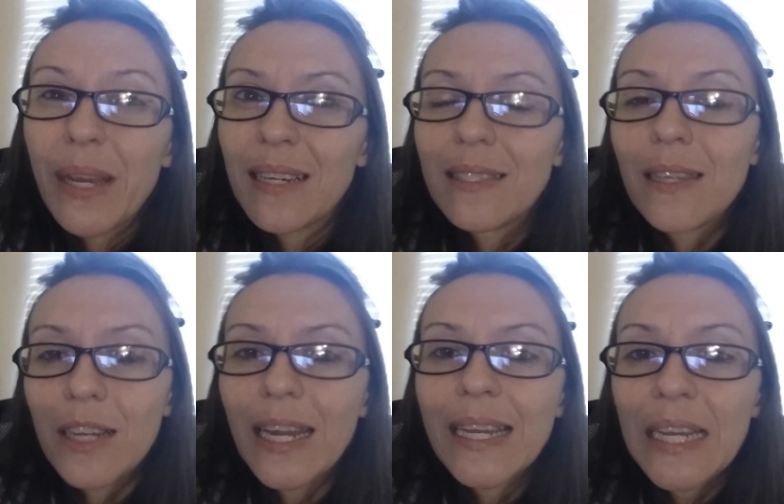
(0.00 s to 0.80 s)
because they're
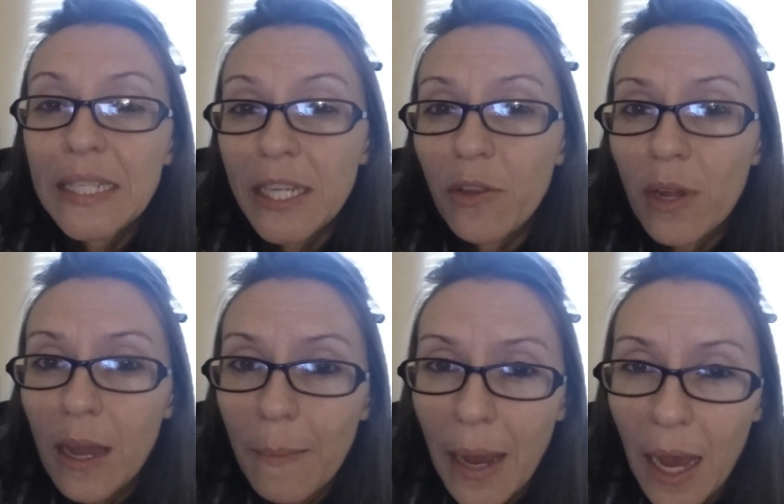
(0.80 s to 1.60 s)
going to continue to
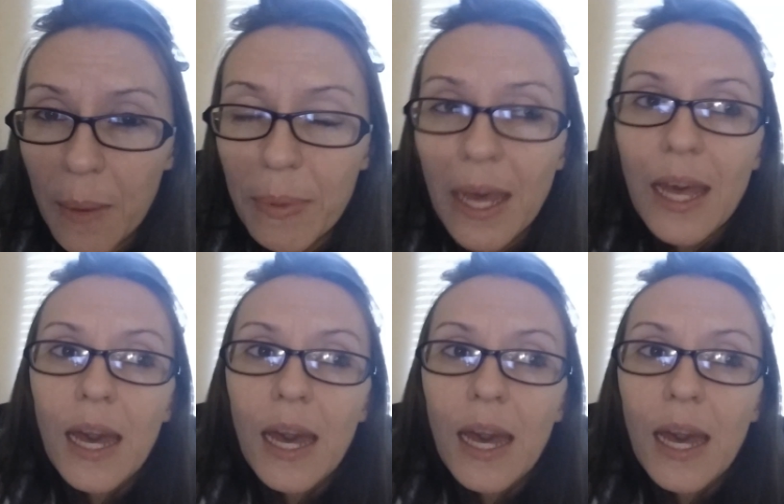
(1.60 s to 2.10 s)
come up.